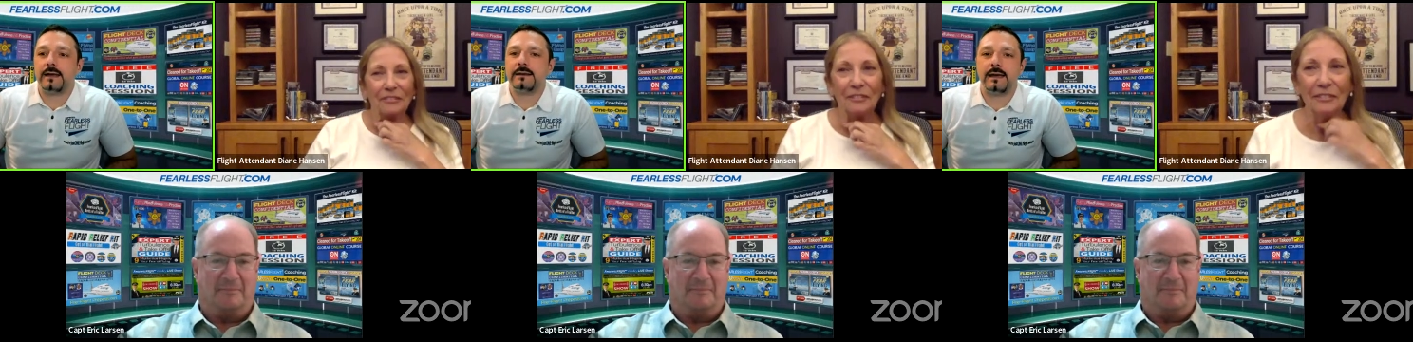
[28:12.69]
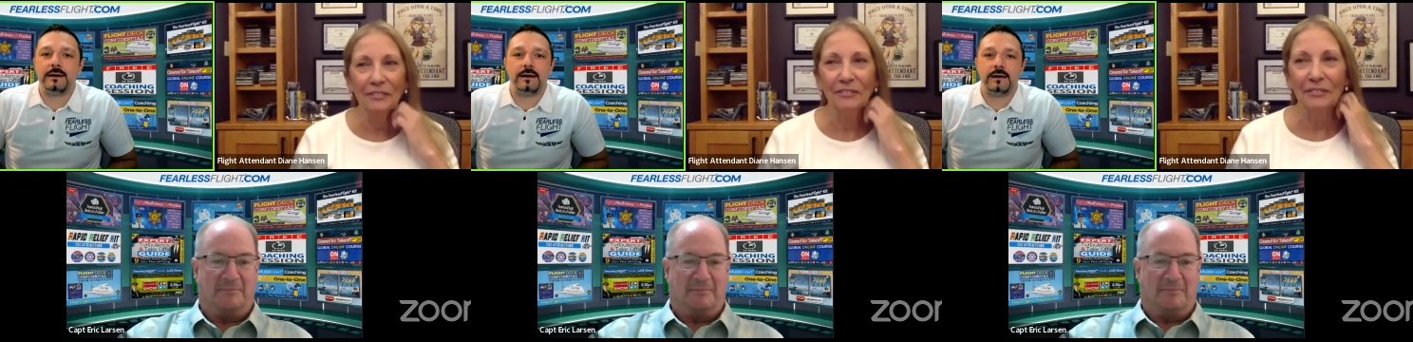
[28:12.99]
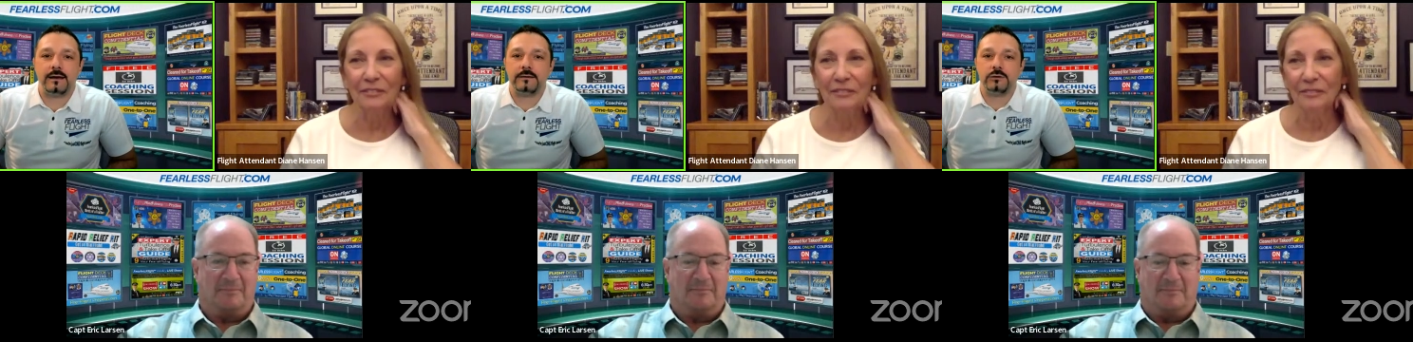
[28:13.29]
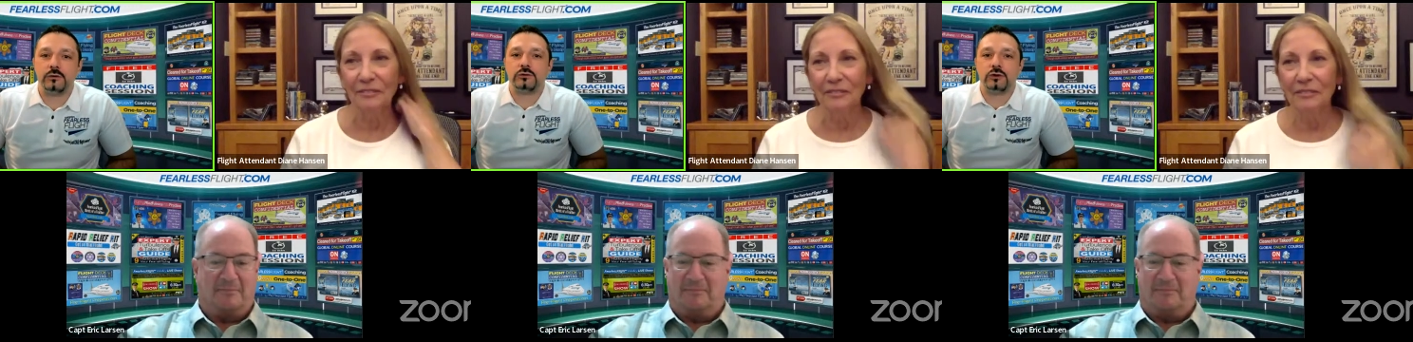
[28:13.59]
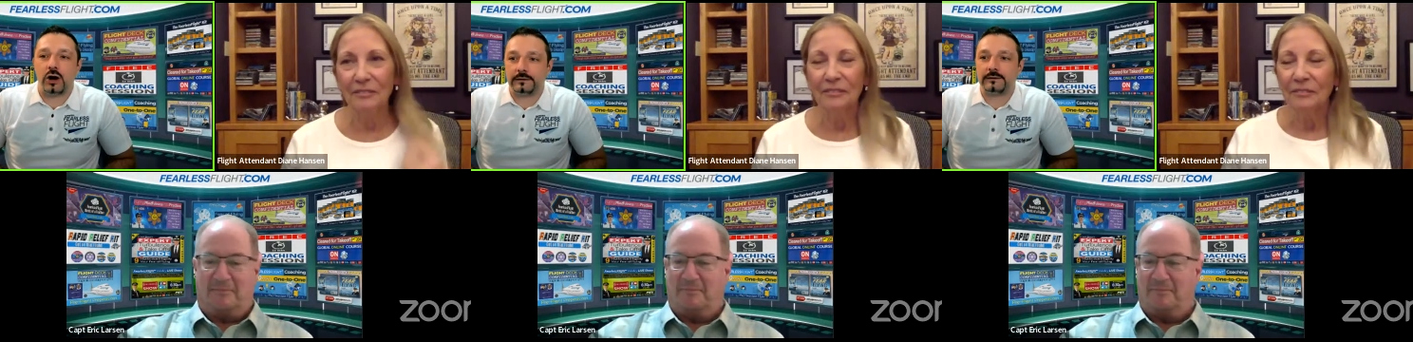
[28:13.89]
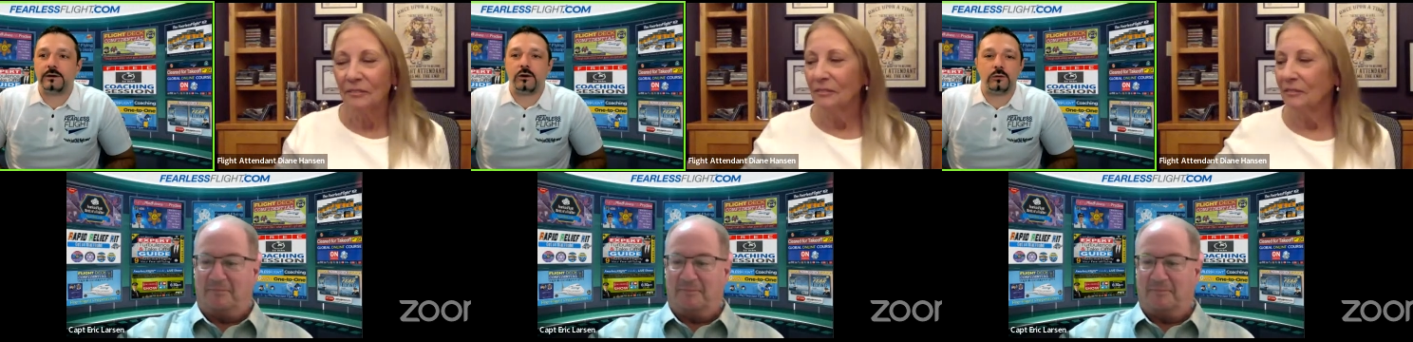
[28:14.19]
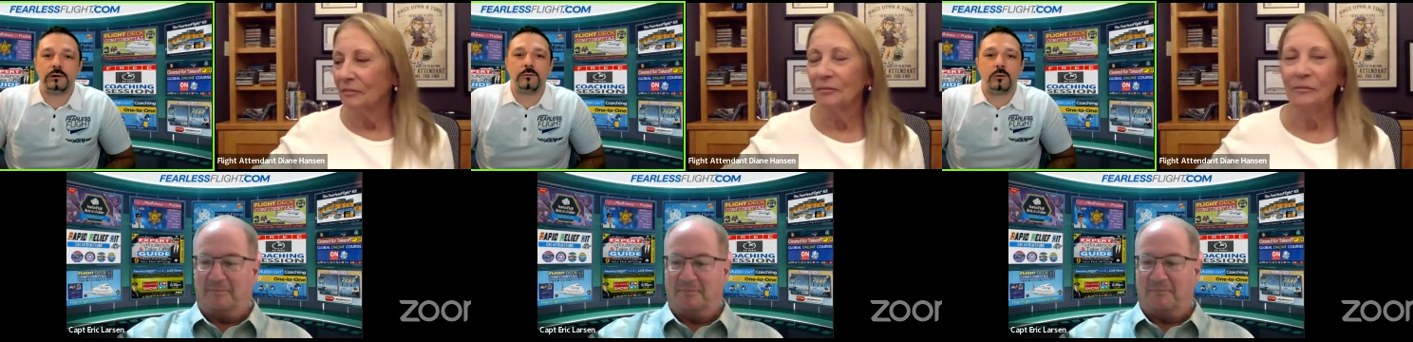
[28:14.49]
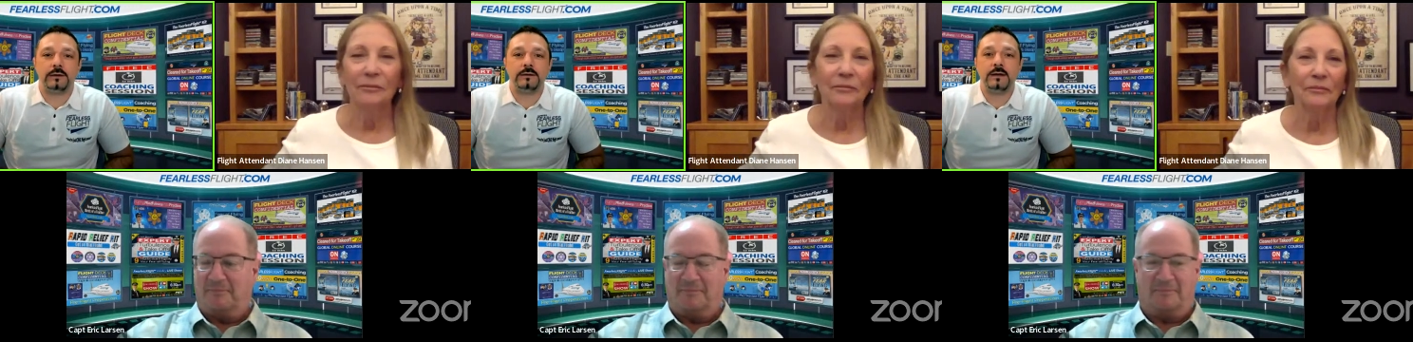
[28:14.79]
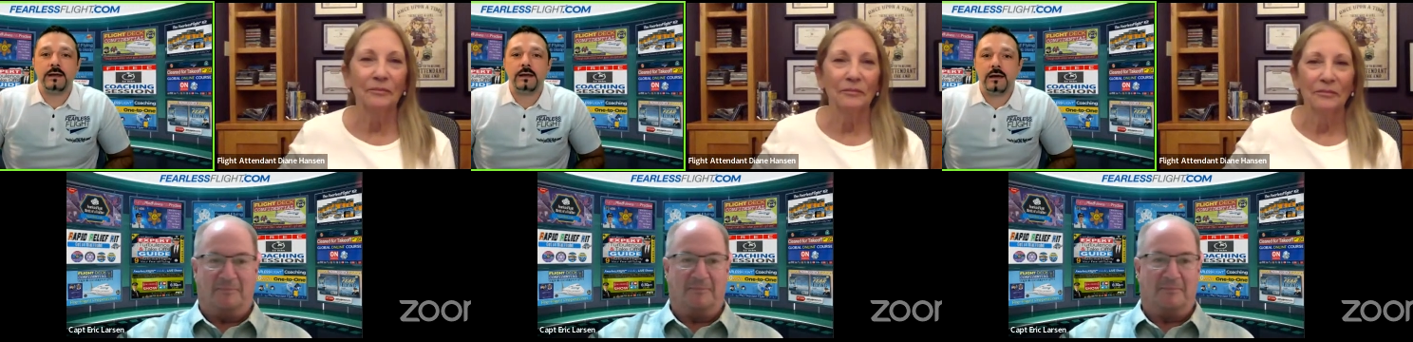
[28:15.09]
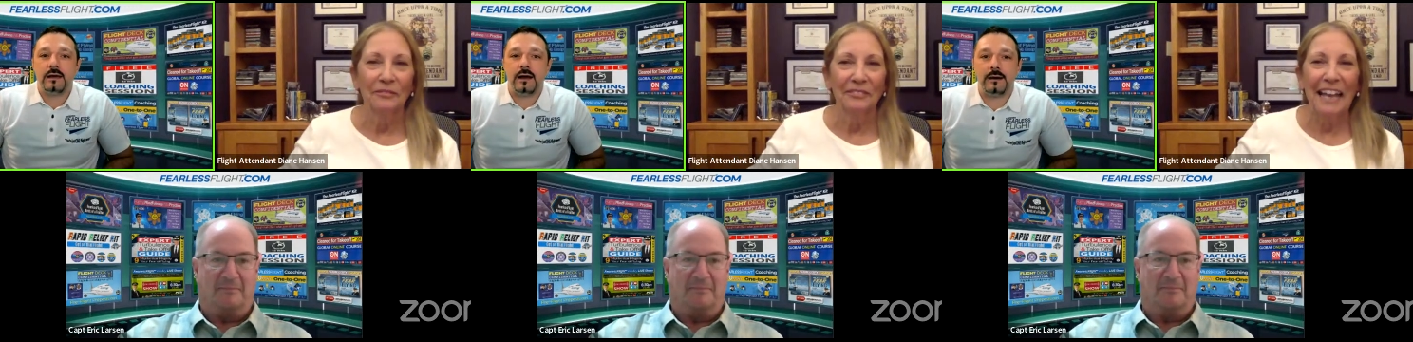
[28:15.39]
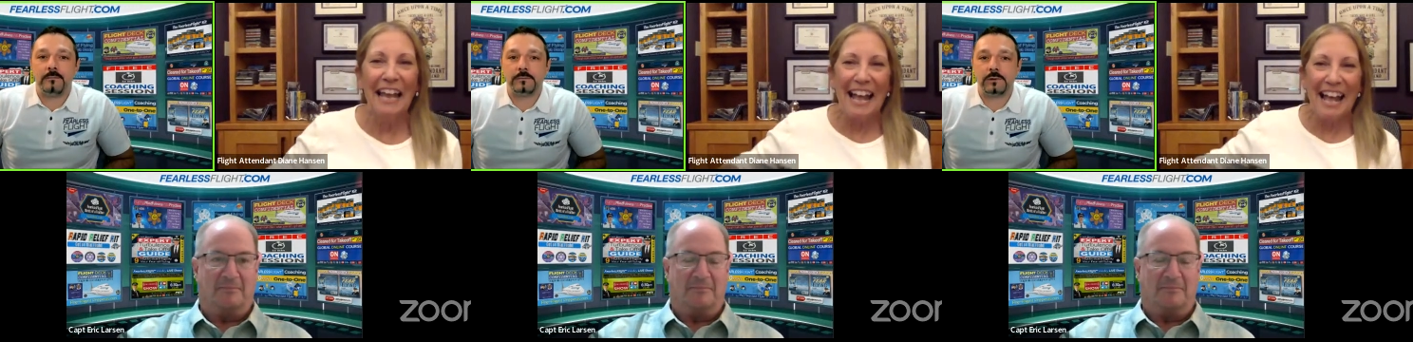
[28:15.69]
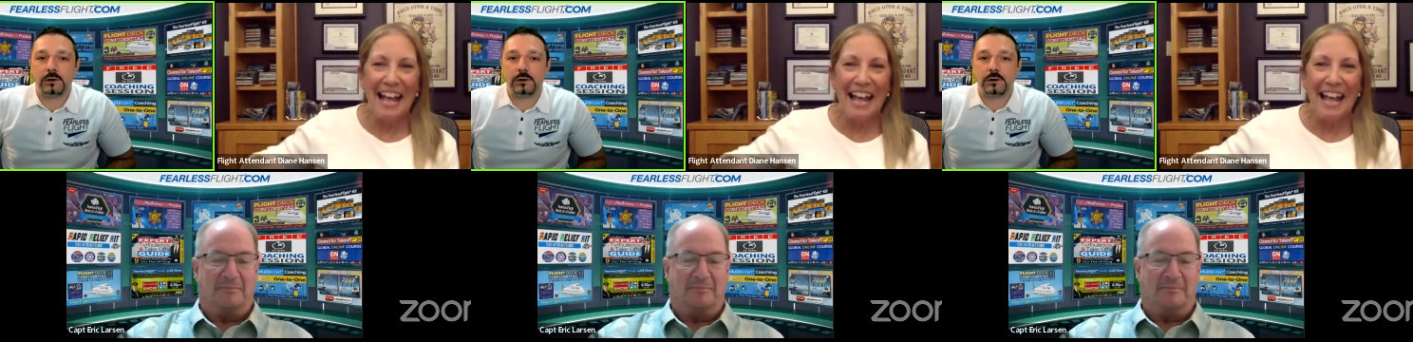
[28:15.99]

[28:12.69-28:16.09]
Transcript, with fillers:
Speaker 1: and, Katie, you're not the only one. Um,